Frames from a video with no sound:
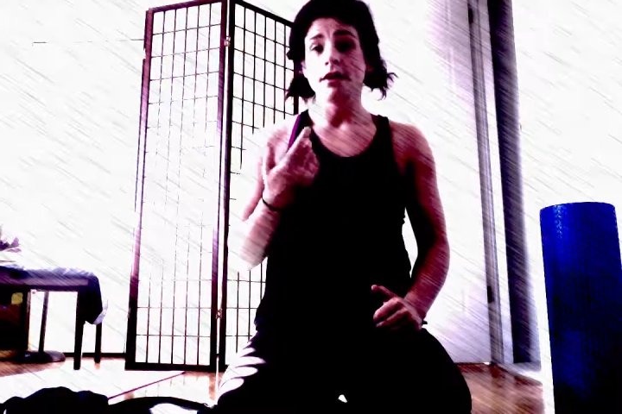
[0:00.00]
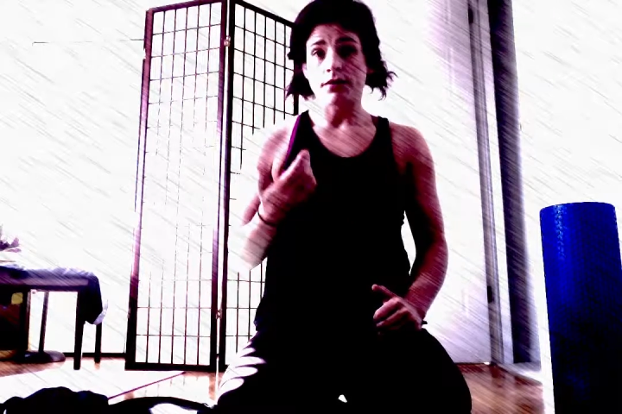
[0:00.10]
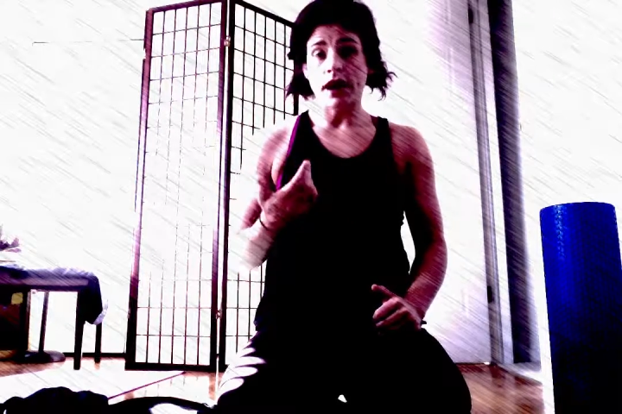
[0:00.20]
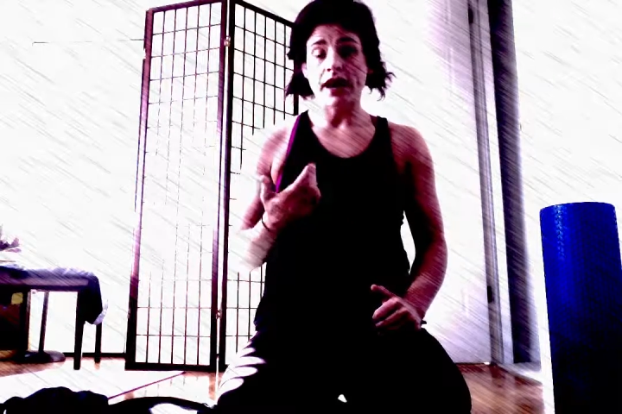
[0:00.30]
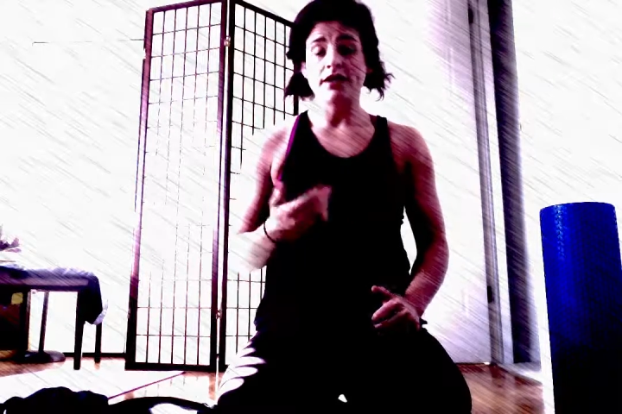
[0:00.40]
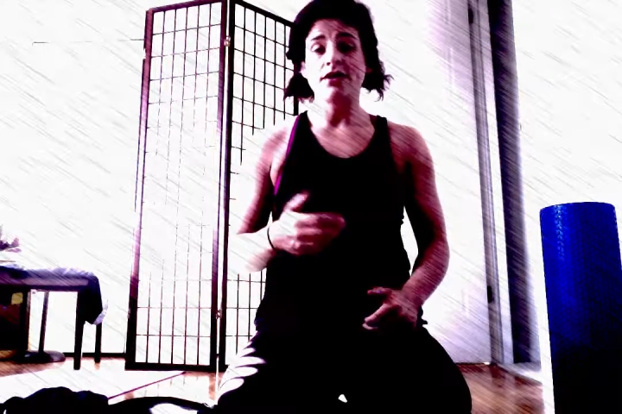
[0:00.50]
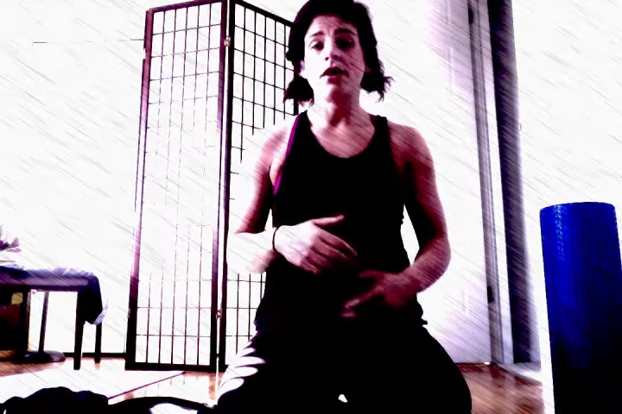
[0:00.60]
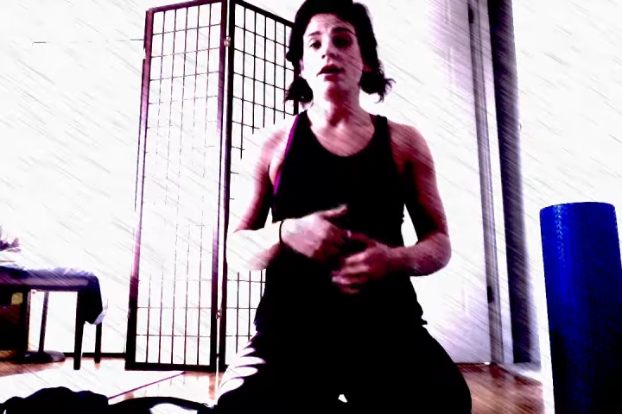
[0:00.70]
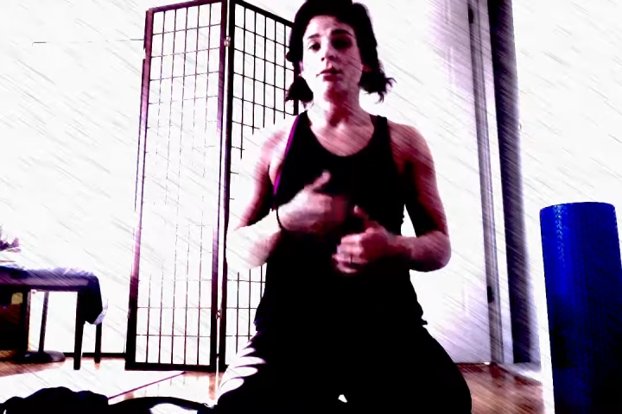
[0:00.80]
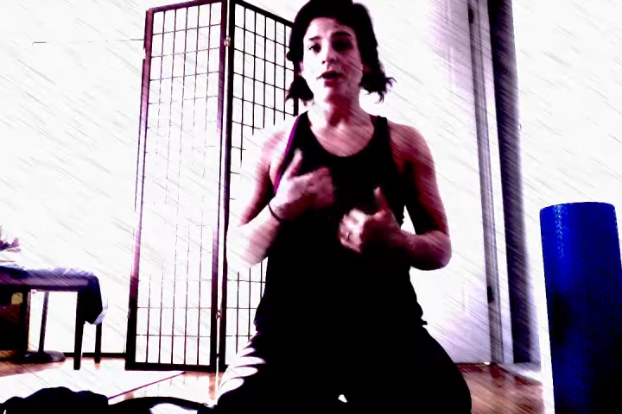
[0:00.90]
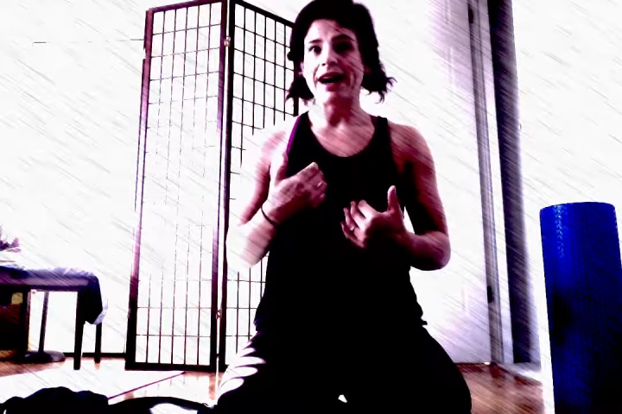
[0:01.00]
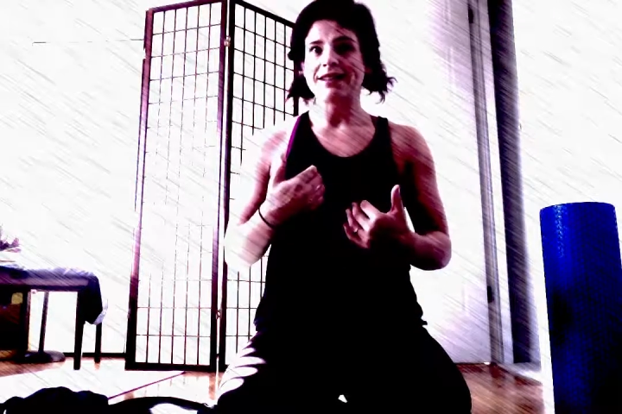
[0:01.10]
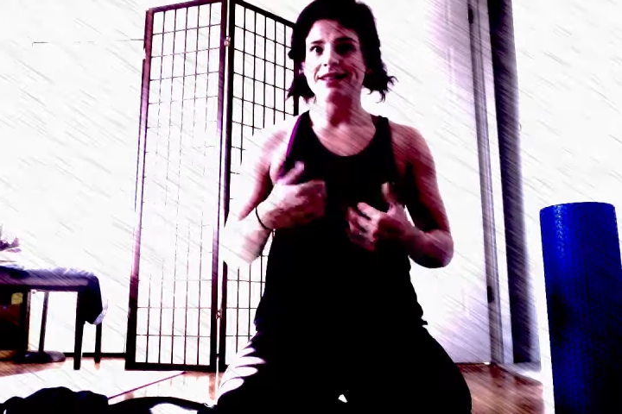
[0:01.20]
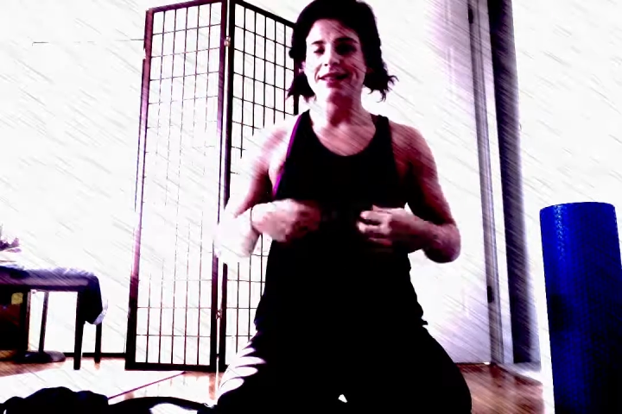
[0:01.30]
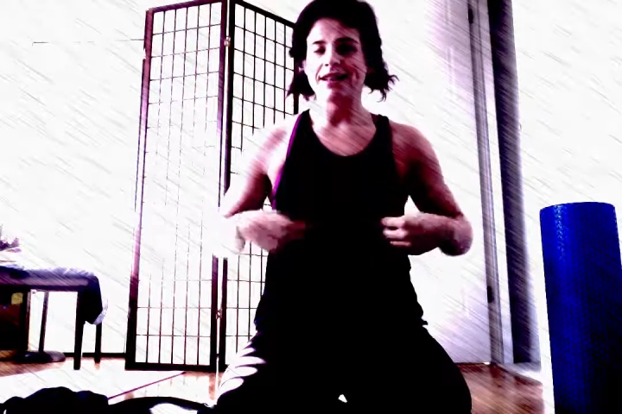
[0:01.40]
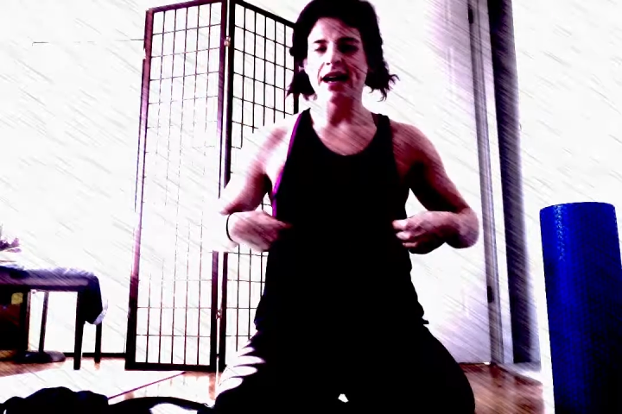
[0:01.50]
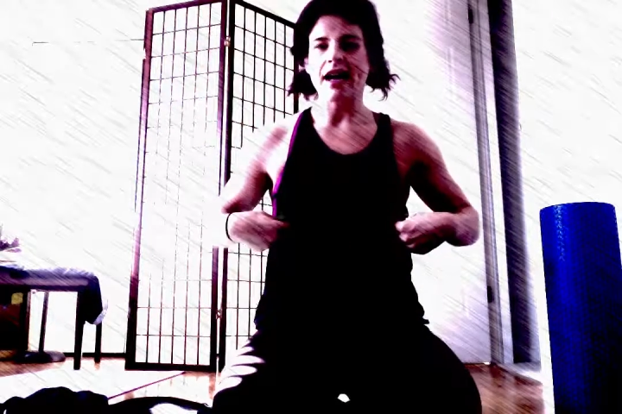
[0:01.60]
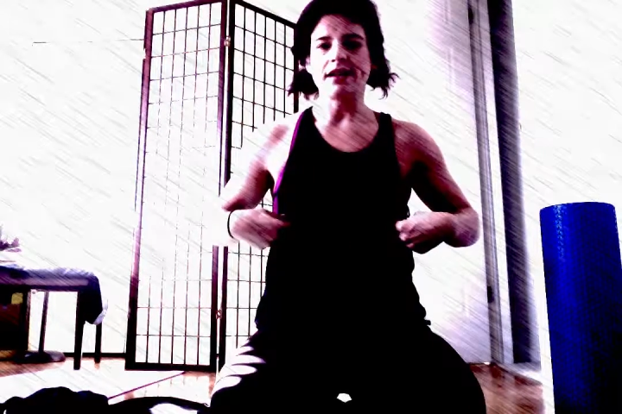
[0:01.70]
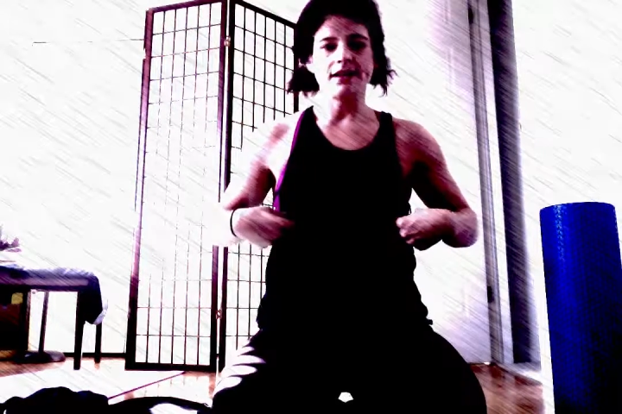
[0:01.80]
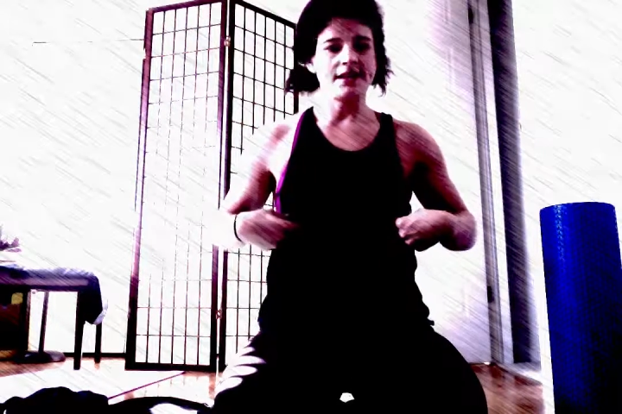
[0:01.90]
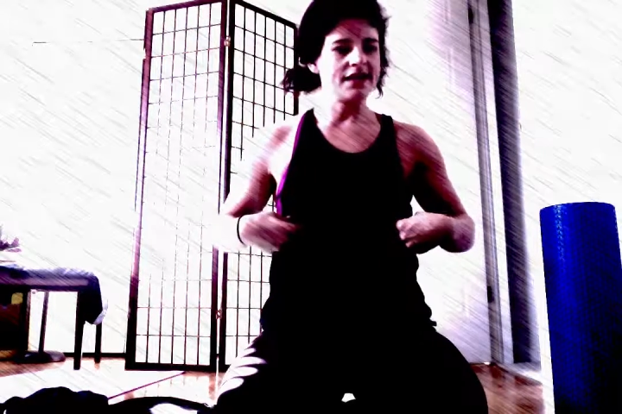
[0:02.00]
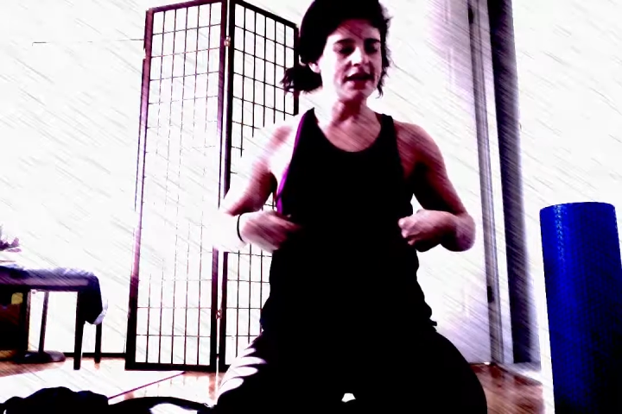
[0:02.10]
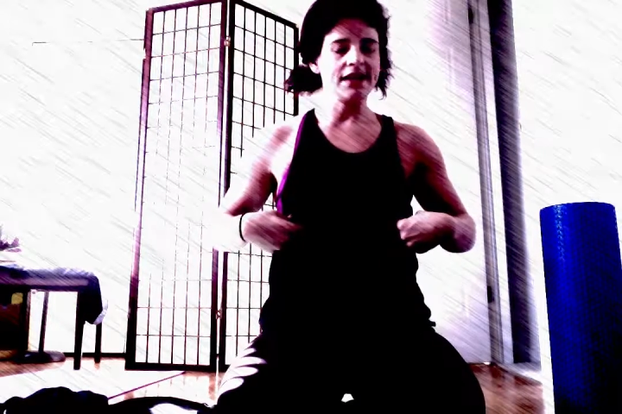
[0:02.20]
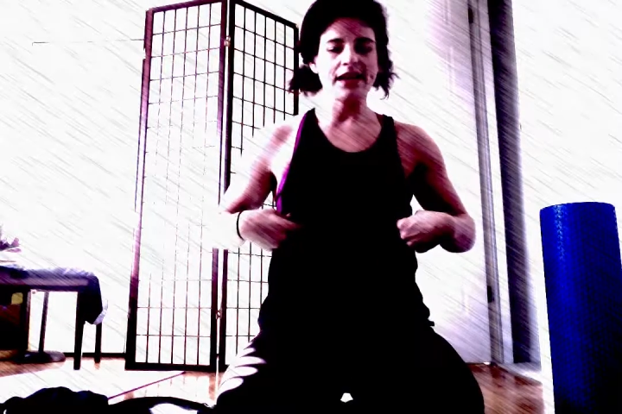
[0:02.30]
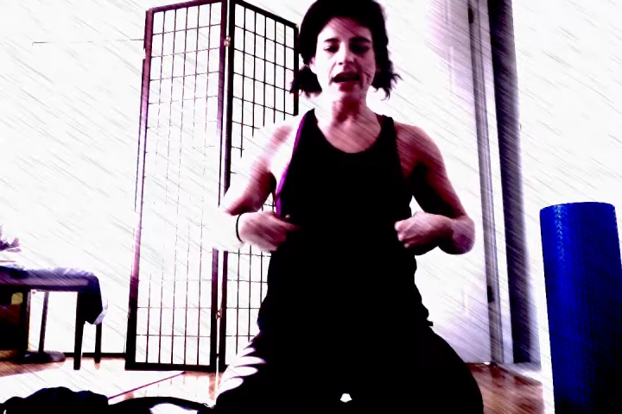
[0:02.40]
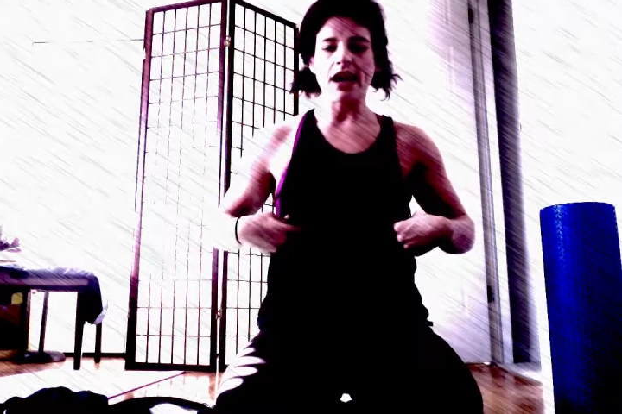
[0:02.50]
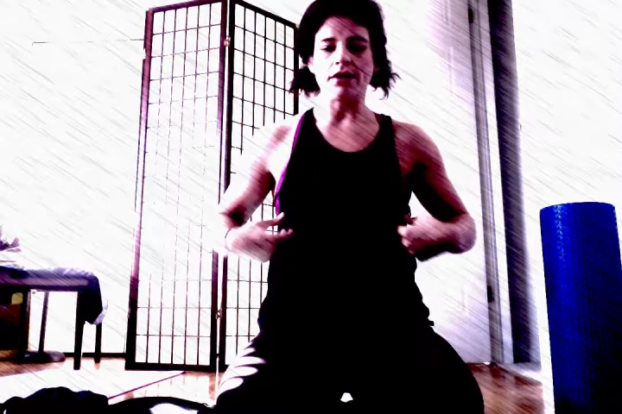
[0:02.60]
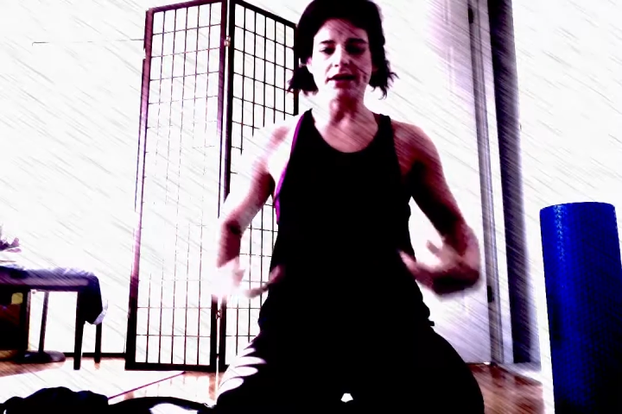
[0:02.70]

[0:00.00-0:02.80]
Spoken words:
Right? So practicing that, sitting down,